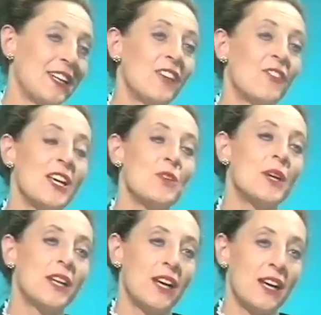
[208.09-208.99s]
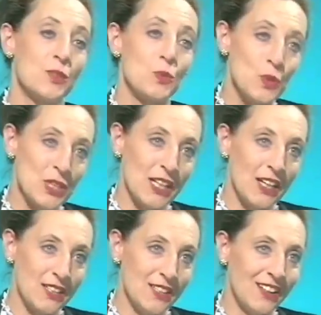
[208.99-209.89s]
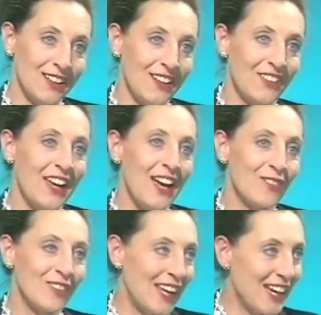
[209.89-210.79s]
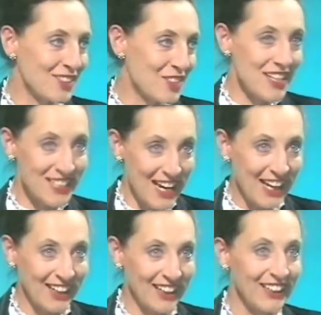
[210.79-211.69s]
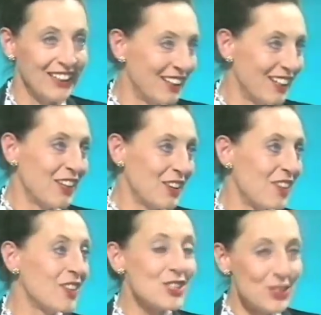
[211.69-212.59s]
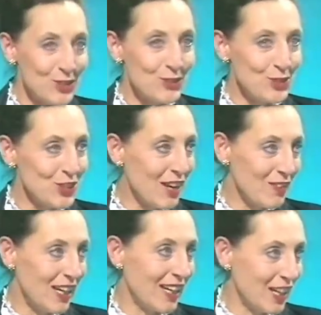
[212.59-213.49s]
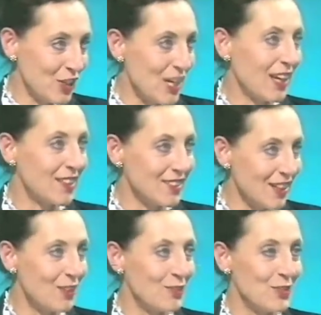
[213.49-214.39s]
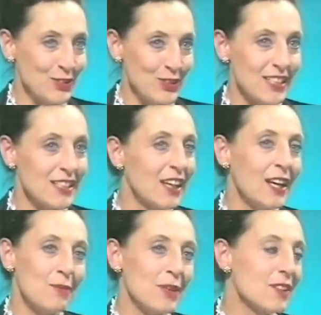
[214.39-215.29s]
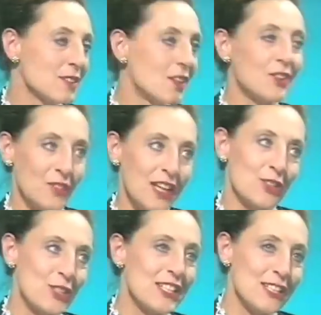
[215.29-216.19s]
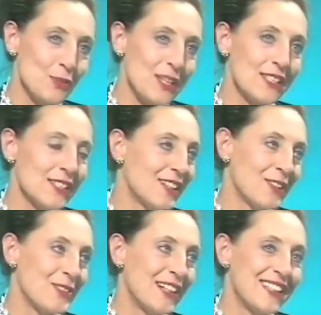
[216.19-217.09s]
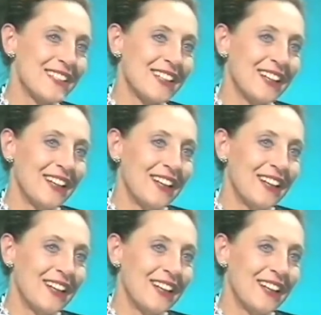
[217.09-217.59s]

side, if anyone has water heating and they haven't lagged their mm tank, mm then this too should have a lagging jacket, a cover for it, because a lot of electricity is wasted otherwise.